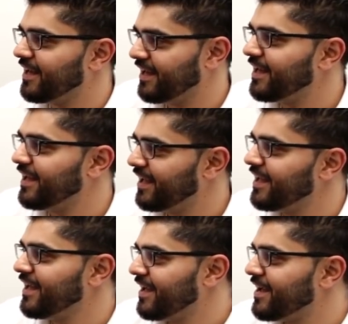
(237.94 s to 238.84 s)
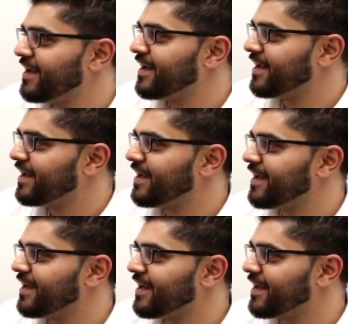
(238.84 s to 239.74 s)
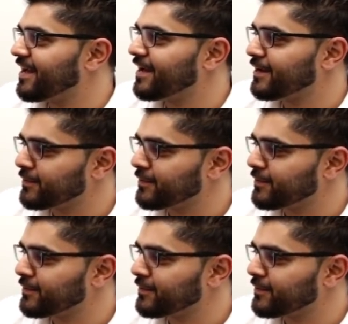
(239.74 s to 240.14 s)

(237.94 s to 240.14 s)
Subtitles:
(not speaking)